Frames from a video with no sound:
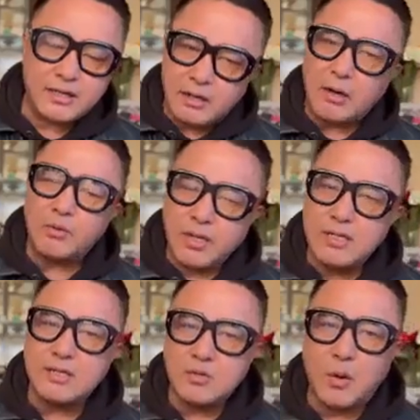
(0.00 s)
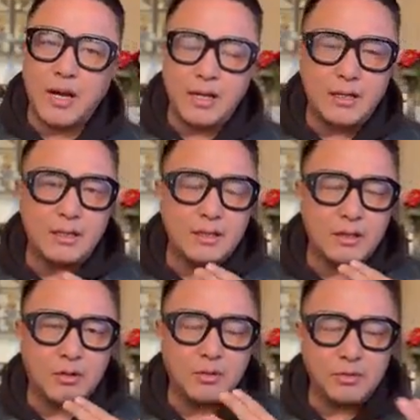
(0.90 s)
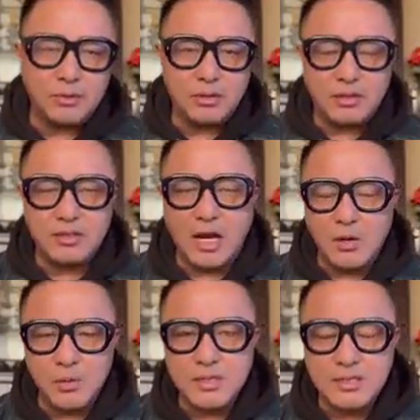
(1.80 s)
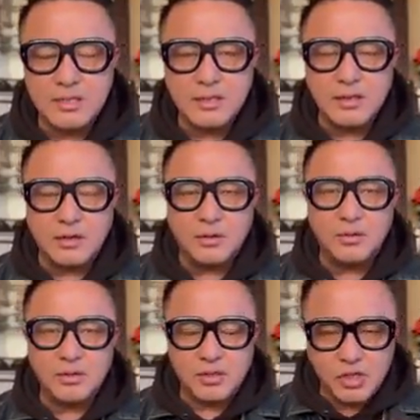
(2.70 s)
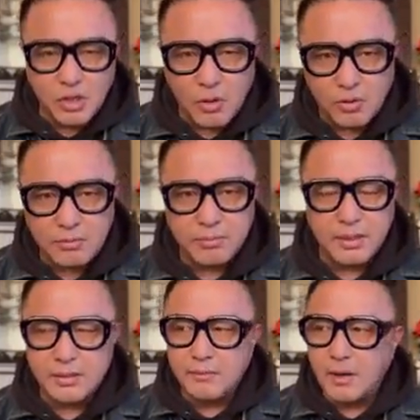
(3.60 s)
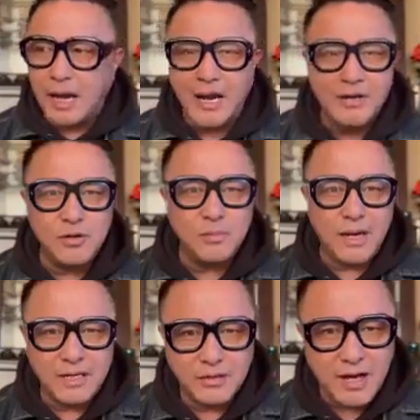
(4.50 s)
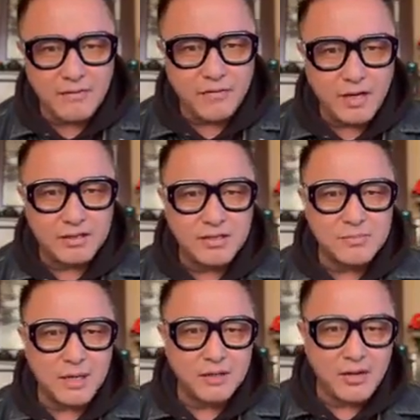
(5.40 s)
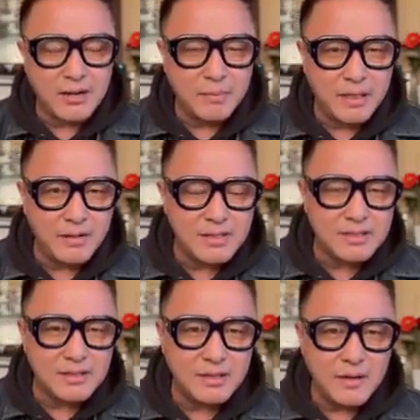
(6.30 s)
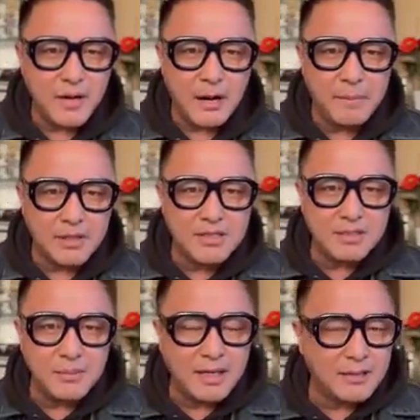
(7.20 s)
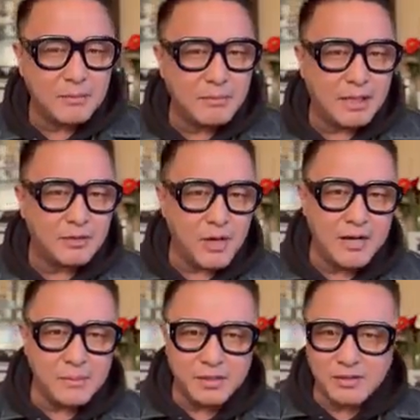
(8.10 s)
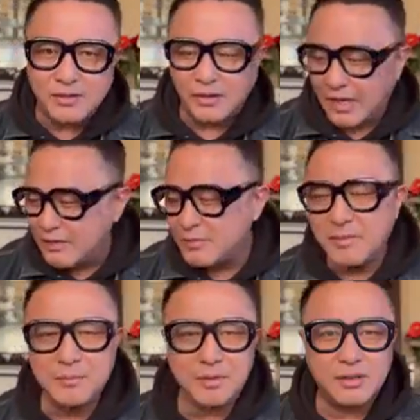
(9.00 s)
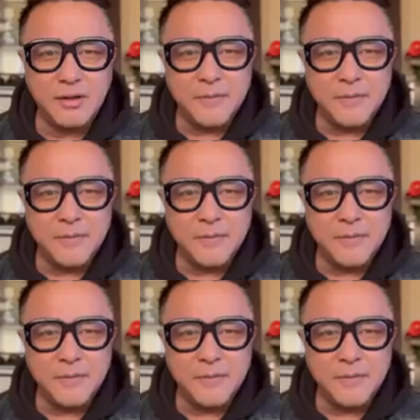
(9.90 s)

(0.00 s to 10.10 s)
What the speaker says: there are reasons why, you know, the tongue was, you know, was shown, but I know my grandfathers, my grandparents, up until my grandmother and all, I remember